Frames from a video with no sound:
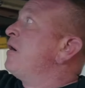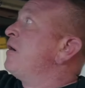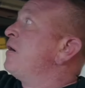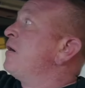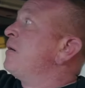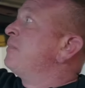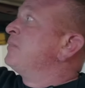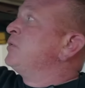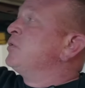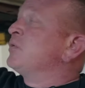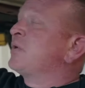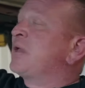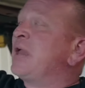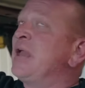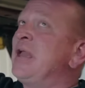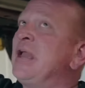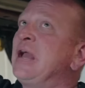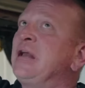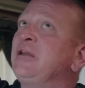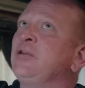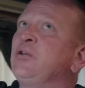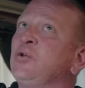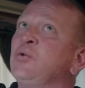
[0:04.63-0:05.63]
Um, you
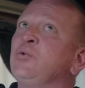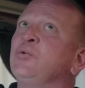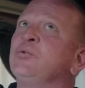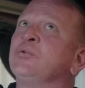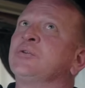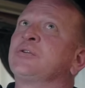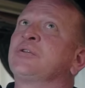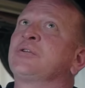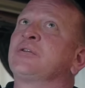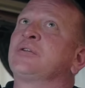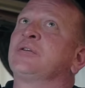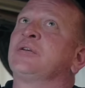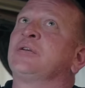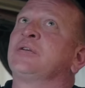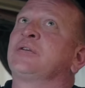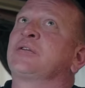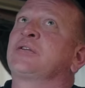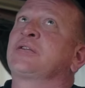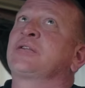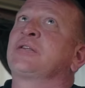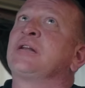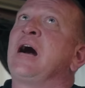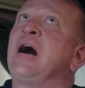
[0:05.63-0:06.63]
can't use
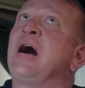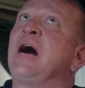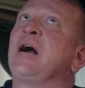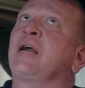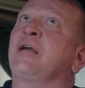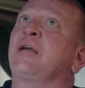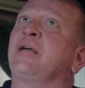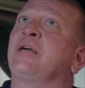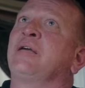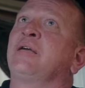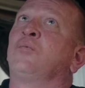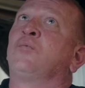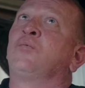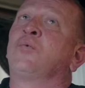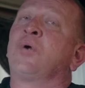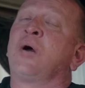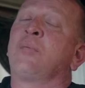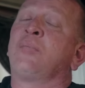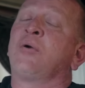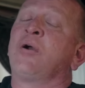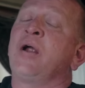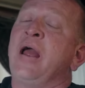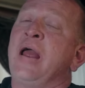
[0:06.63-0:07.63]
stock
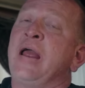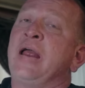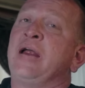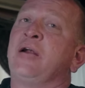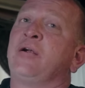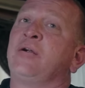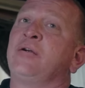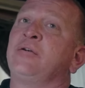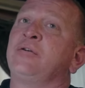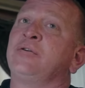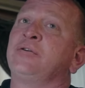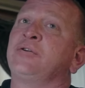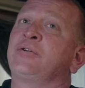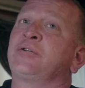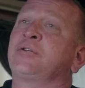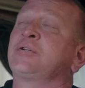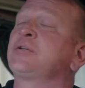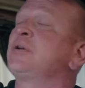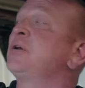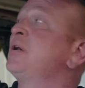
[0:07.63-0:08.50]
rubber hangers